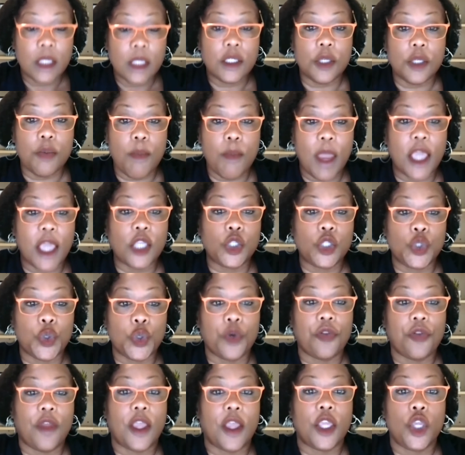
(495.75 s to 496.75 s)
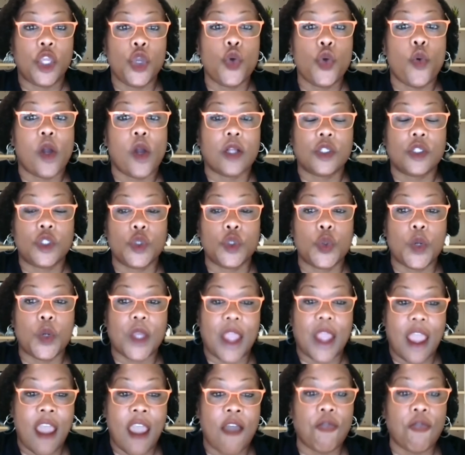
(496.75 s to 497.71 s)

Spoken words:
to make sure that you are doing